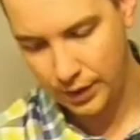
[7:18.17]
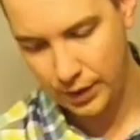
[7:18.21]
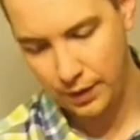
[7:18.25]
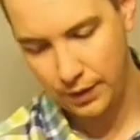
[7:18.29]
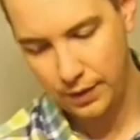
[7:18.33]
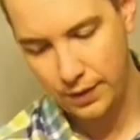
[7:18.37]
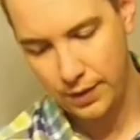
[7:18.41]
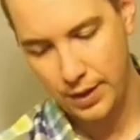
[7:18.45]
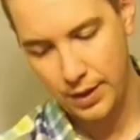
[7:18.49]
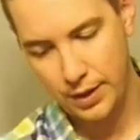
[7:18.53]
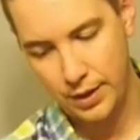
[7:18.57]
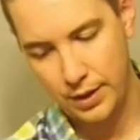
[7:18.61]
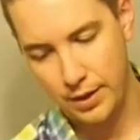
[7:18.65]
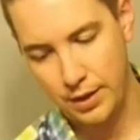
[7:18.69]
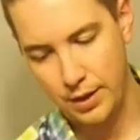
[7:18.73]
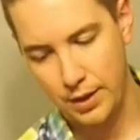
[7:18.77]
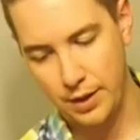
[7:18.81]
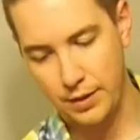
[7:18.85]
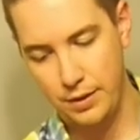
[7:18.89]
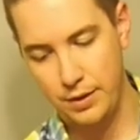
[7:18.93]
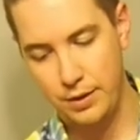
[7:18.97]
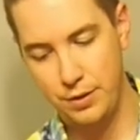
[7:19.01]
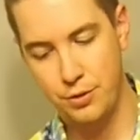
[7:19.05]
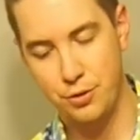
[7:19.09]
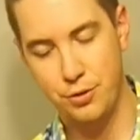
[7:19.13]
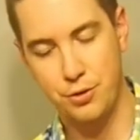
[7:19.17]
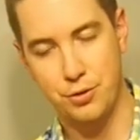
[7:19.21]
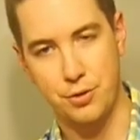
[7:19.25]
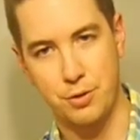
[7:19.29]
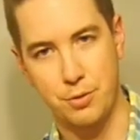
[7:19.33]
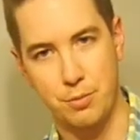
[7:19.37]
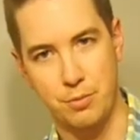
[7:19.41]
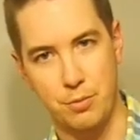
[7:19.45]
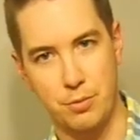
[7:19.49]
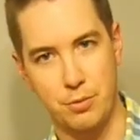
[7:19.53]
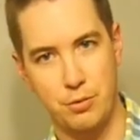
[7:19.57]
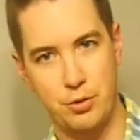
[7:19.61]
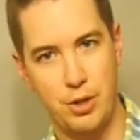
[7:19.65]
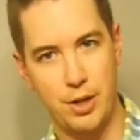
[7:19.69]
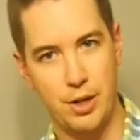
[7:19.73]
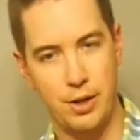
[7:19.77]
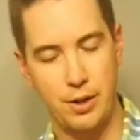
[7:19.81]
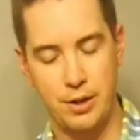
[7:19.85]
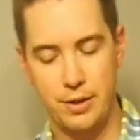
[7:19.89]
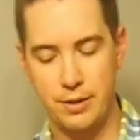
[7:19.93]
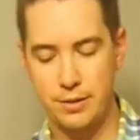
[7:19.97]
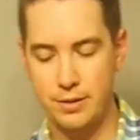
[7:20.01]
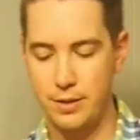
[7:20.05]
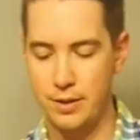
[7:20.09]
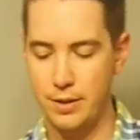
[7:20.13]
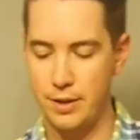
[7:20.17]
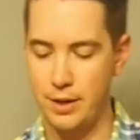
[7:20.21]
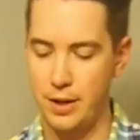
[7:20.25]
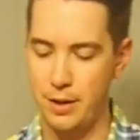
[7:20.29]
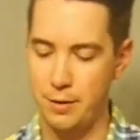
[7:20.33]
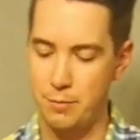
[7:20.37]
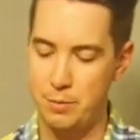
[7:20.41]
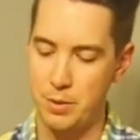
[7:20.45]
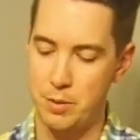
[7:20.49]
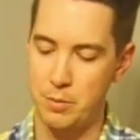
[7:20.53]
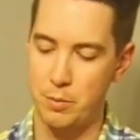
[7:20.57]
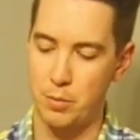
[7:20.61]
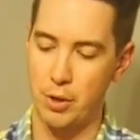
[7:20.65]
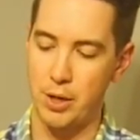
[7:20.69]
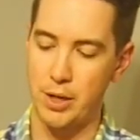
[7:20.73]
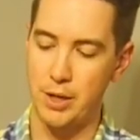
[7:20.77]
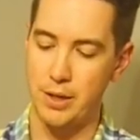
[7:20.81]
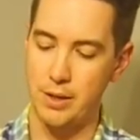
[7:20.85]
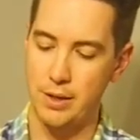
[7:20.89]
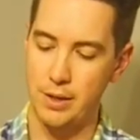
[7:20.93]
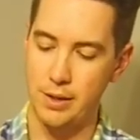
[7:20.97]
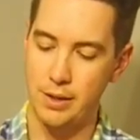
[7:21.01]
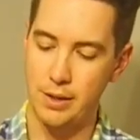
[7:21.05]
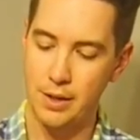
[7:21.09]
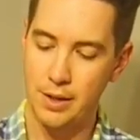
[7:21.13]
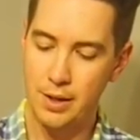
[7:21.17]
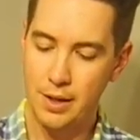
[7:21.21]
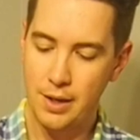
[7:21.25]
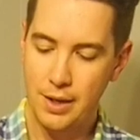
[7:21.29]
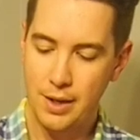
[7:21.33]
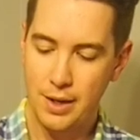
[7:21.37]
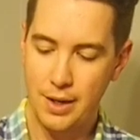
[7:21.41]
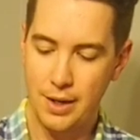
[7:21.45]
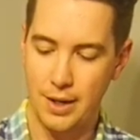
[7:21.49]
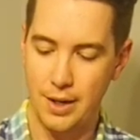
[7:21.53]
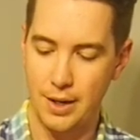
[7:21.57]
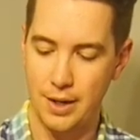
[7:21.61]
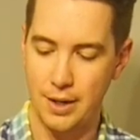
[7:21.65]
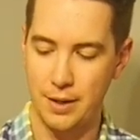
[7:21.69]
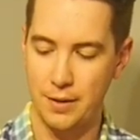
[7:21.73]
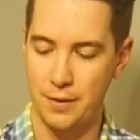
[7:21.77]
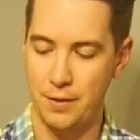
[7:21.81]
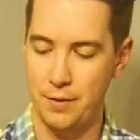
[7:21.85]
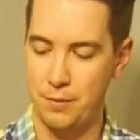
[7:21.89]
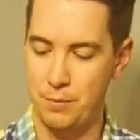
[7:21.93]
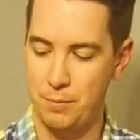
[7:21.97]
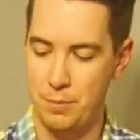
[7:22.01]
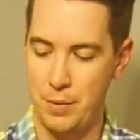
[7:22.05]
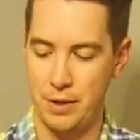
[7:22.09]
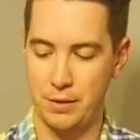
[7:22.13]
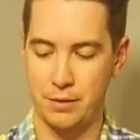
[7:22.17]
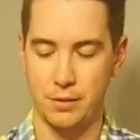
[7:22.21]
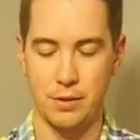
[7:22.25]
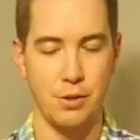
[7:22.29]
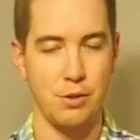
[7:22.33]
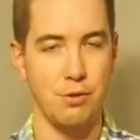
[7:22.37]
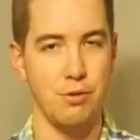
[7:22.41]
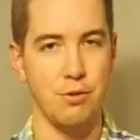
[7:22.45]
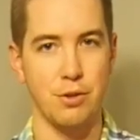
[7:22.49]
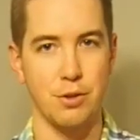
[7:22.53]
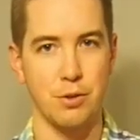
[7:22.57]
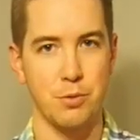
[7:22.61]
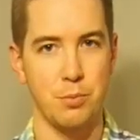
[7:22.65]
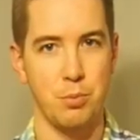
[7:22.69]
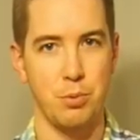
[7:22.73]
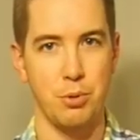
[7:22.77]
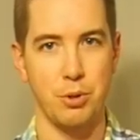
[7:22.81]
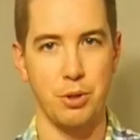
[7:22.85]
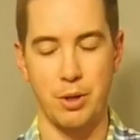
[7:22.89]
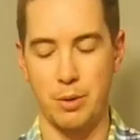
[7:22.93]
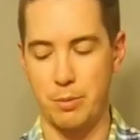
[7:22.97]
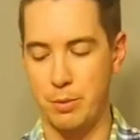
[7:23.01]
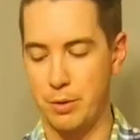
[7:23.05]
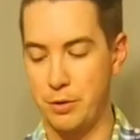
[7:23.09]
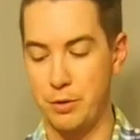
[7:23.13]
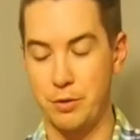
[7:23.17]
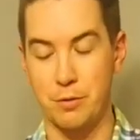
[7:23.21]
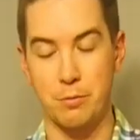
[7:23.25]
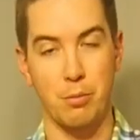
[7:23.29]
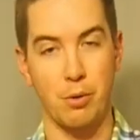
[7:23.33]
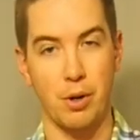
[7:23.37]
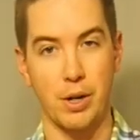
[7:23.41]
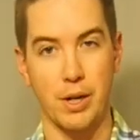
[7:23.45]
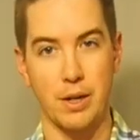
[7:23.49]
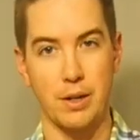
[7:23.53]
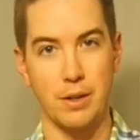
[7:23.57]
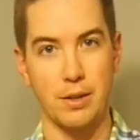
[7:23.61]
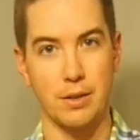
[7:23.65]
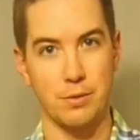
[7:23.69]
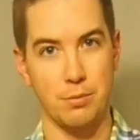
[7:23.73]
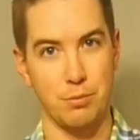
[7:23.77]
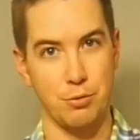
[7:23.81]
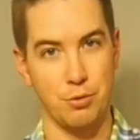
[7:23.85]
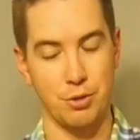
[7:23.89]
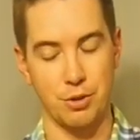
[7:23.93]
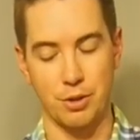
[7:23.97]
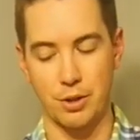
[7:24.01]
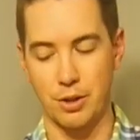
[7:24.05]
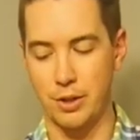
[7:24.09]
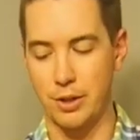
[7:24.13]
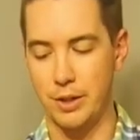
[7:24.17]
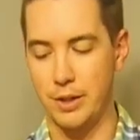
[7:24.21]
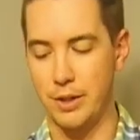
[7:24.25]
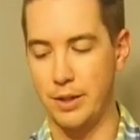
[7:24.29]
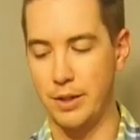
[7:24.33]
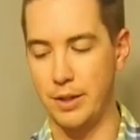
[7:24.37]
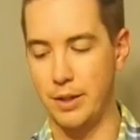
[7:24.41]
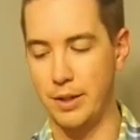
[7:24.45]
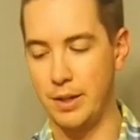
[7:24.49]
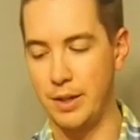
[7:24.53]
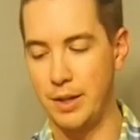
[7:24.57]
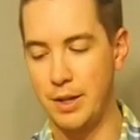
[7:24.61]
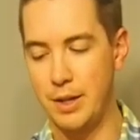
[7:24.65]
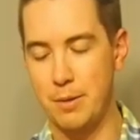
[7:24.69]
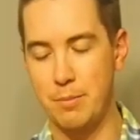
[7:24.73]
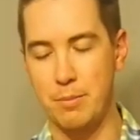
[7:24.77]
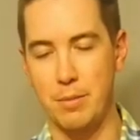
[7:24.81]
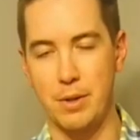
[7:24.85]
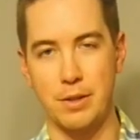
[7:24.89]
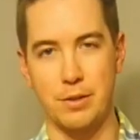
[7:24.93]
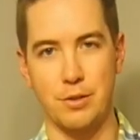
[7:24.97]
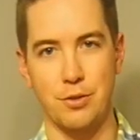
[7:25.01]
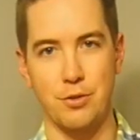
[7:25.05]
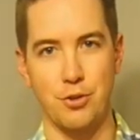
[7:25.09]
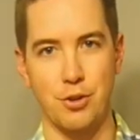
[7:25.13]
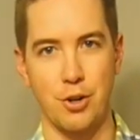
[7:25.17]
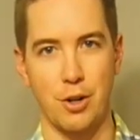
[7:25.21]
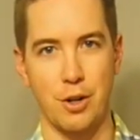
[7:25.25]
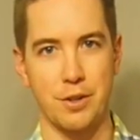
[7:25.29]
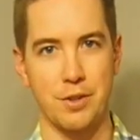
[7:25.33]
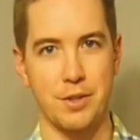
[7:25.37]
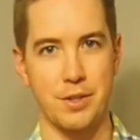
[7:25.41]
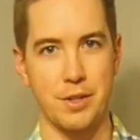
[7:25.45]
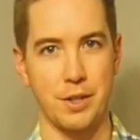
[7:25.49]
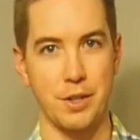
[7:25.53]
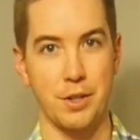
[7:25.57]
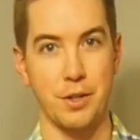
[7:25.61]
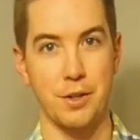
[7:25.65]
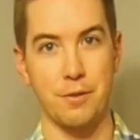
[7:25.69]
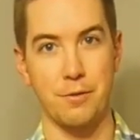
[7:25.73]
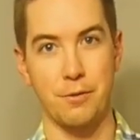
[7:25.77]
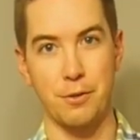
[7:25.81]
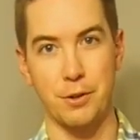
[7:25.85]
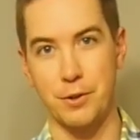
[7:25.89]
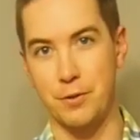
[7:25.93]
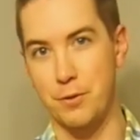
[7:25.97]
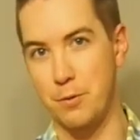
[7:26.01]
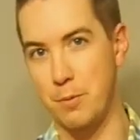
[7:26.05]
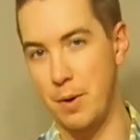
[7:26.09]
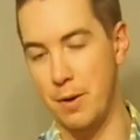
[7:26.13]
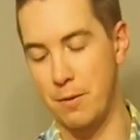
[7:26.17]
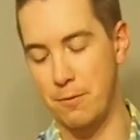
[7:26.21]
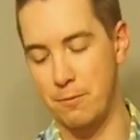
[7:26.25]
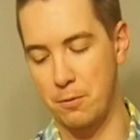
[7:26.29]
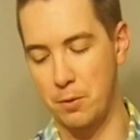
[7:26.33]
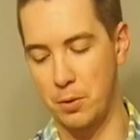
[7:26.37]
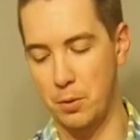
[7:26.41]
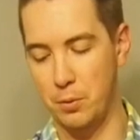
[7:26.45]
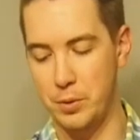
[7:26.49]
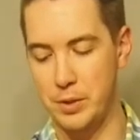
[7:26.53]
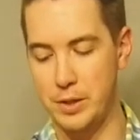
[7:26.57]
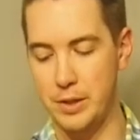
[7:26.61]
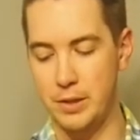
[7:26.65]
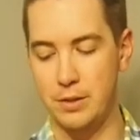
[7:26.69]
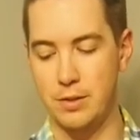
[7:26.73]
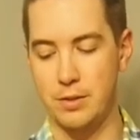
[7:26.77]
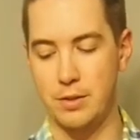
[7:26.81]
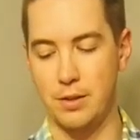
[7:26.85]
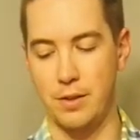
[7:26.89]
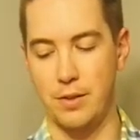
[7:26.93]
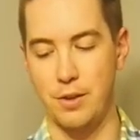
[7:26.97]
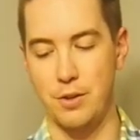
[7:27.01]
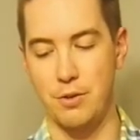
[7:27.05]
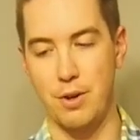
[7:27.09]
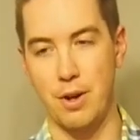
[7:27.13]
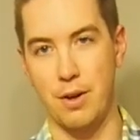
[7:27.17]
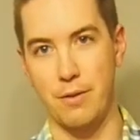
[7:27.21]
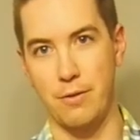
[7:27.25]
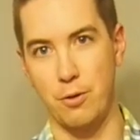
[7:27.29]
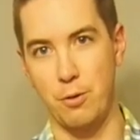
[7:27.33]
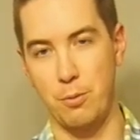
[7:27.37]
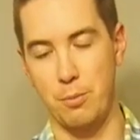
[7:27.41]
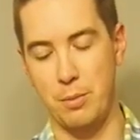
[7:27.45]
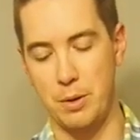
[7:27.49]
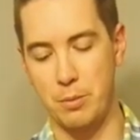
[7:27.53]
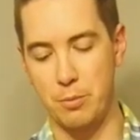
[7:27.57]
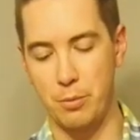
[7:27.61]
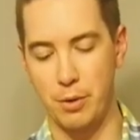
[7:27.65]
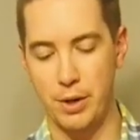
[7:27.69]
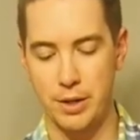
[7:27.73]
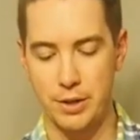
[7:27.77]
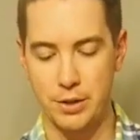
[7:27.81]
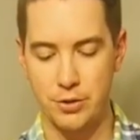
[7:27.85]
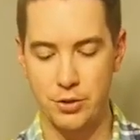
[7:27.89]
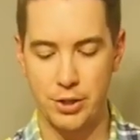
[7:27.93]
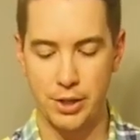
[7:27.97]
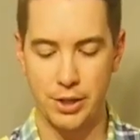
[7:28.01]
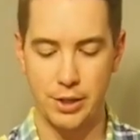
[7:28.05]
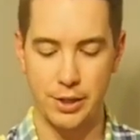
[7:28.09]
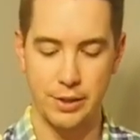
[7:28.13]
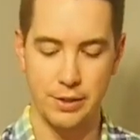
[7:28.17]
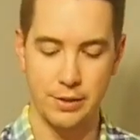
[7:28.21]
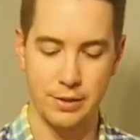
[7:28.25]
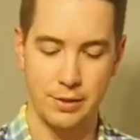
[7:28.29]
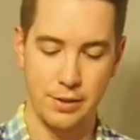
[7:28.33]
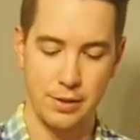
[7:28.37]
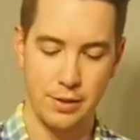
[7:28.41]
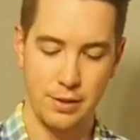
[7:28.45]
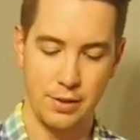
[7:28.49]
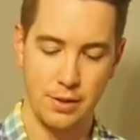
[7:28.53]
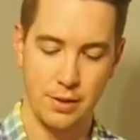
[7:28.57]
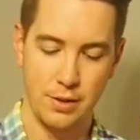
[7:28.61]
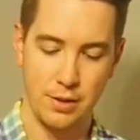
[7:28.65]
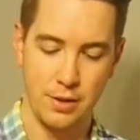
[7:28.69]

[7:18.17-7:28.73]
And then uh, these are some cherries that have been brandied. Uh, basically, you just put a bunch of brandy and some sugar in a mason jar, stick it in your fridge for about four weeks, and then you have homemade brandied cherries